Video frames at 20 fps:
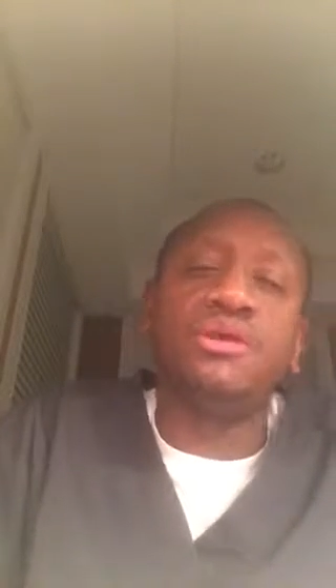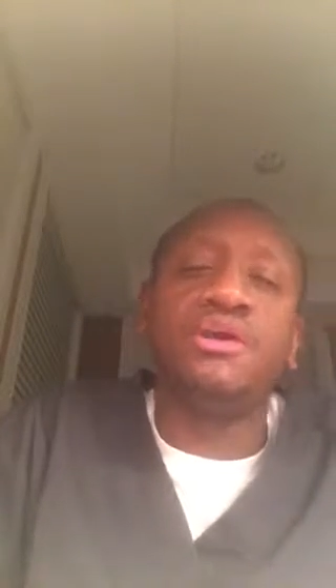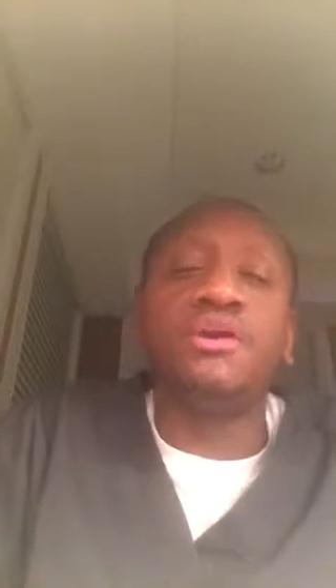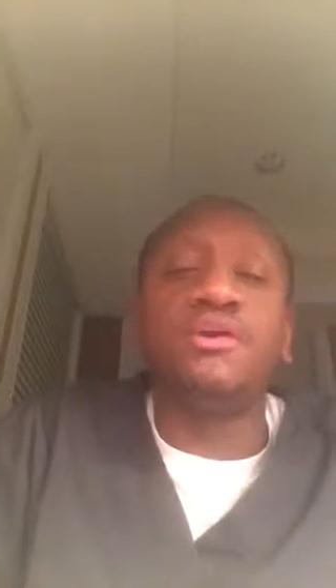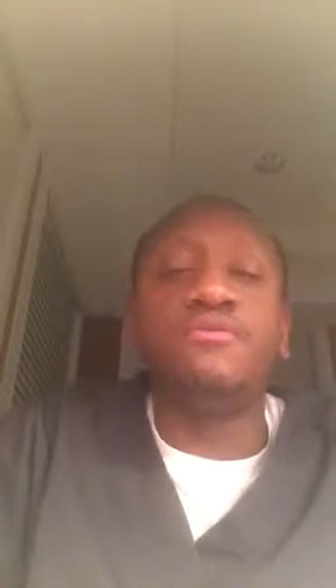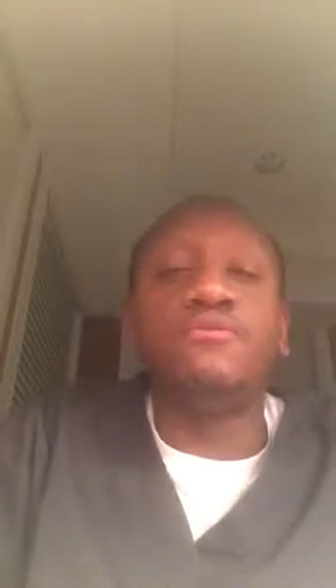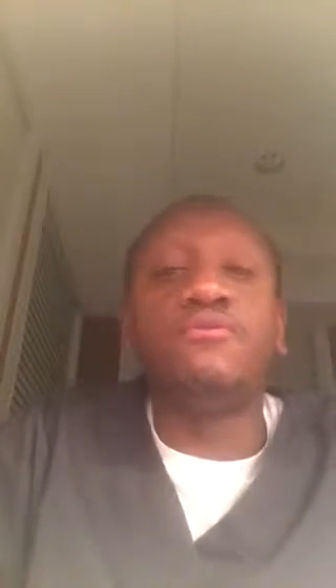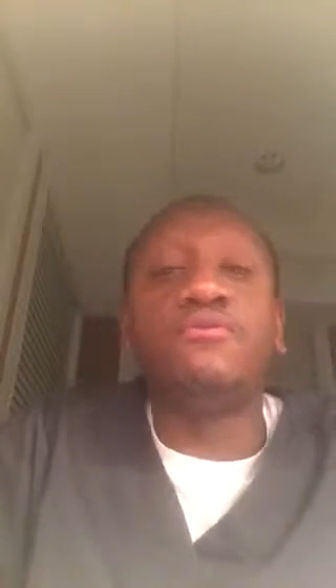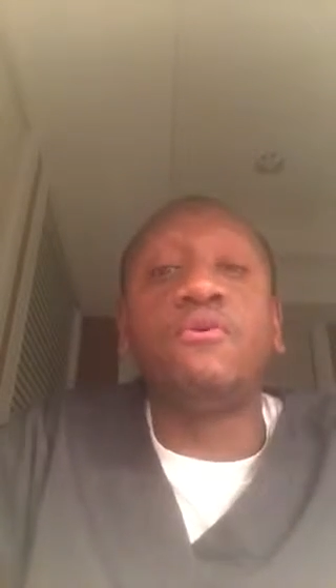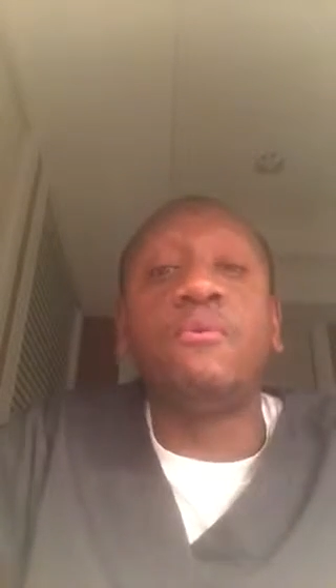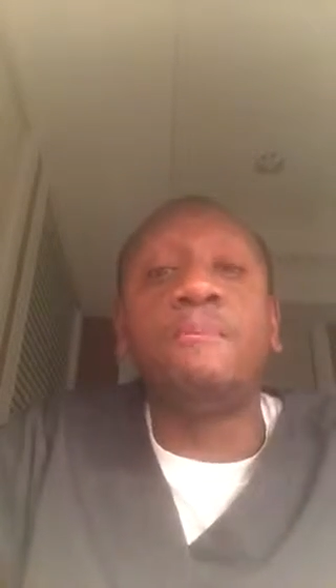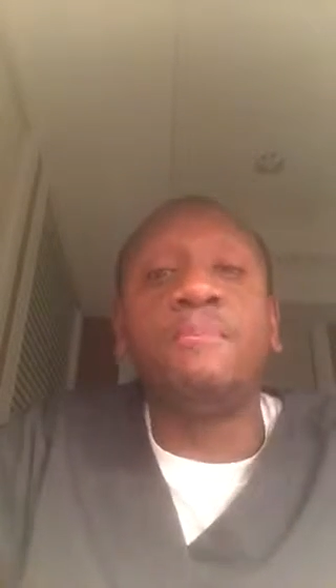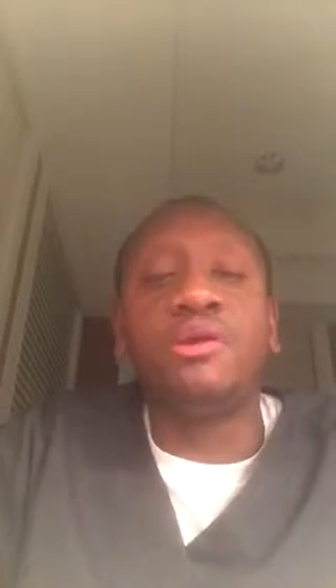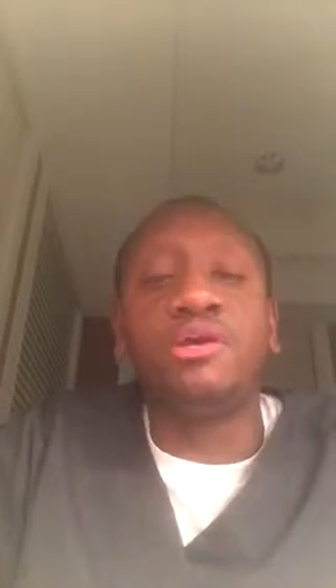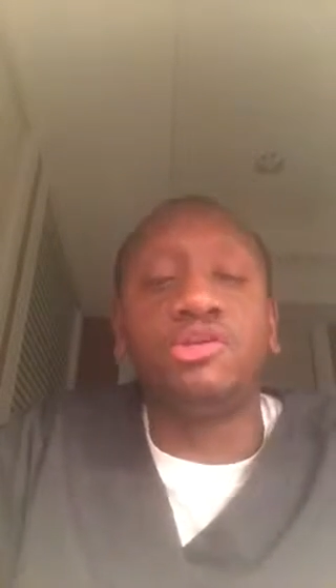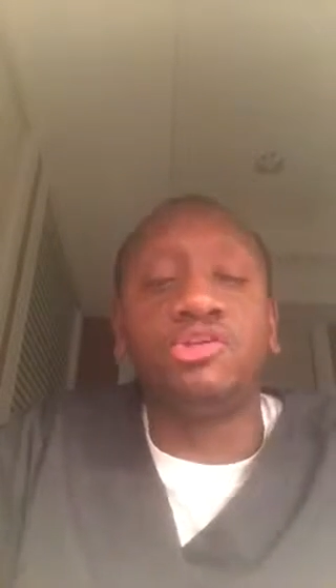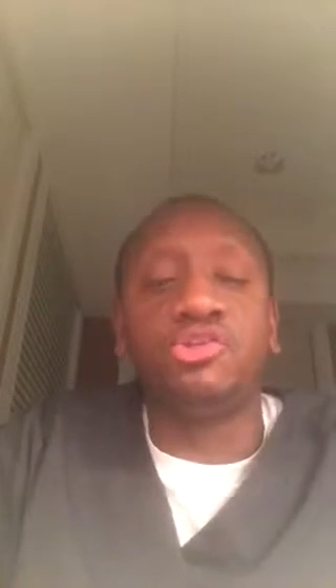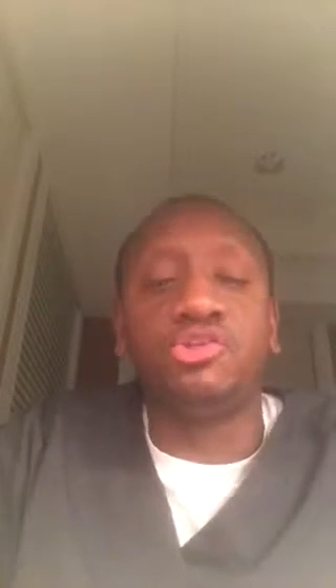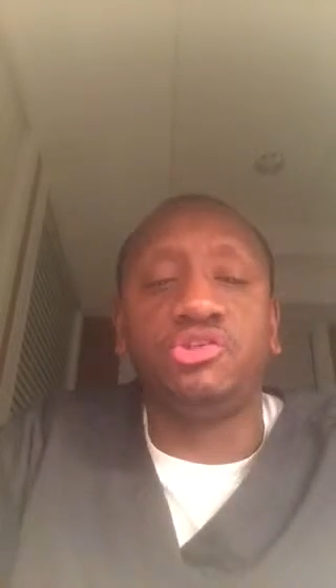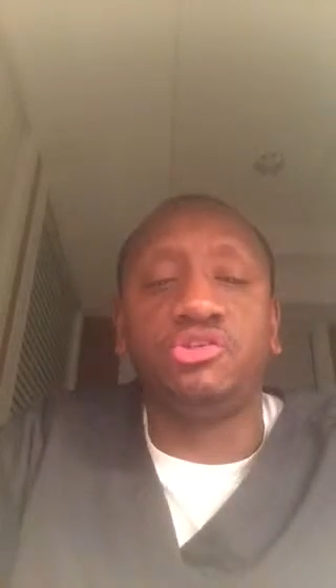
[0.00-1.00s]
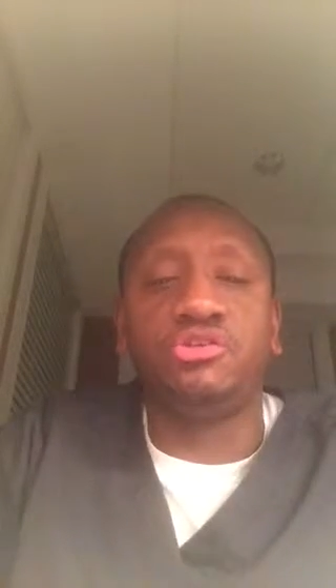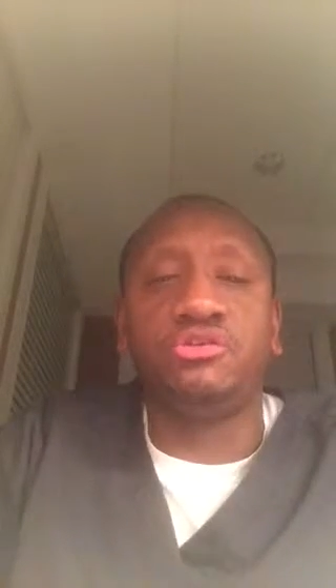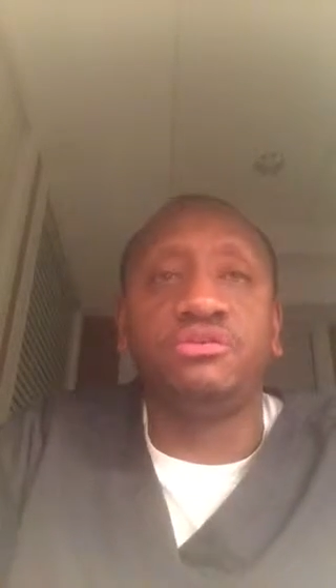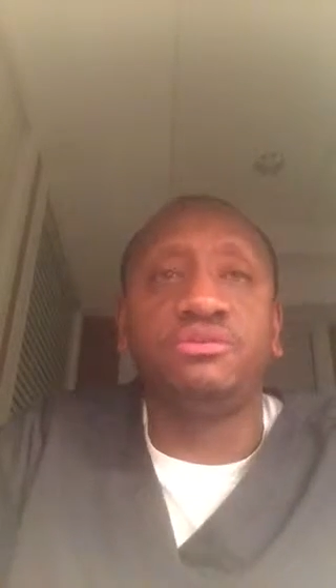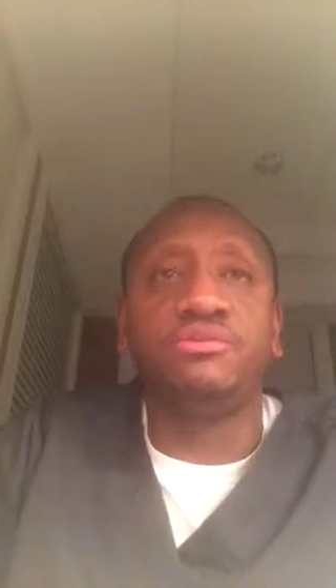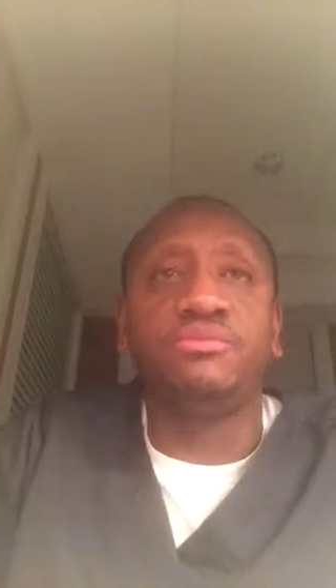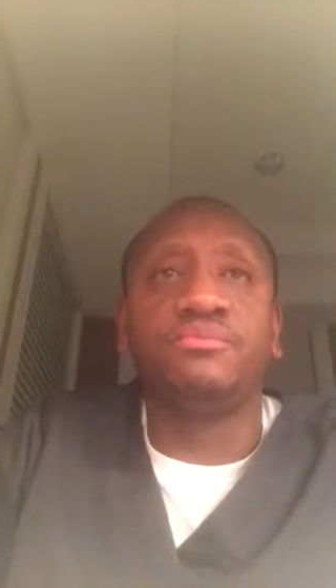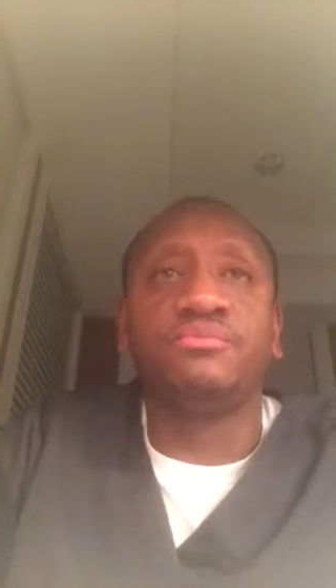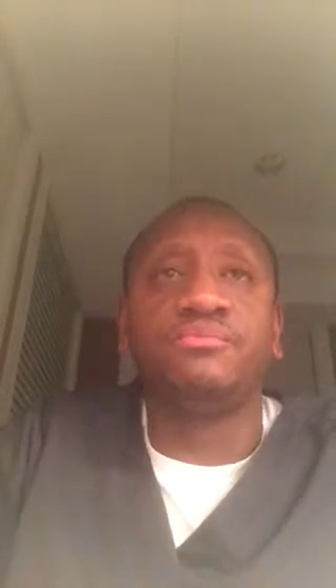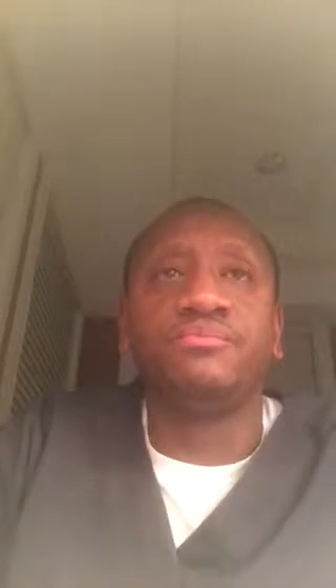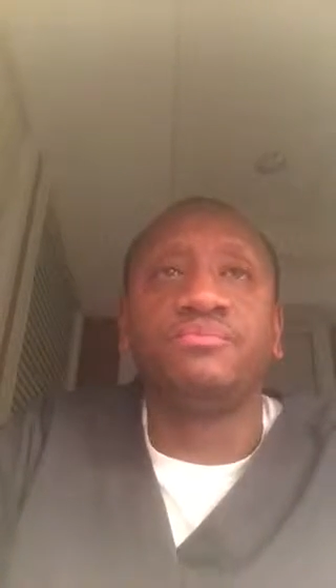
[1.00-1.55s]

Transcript: the formation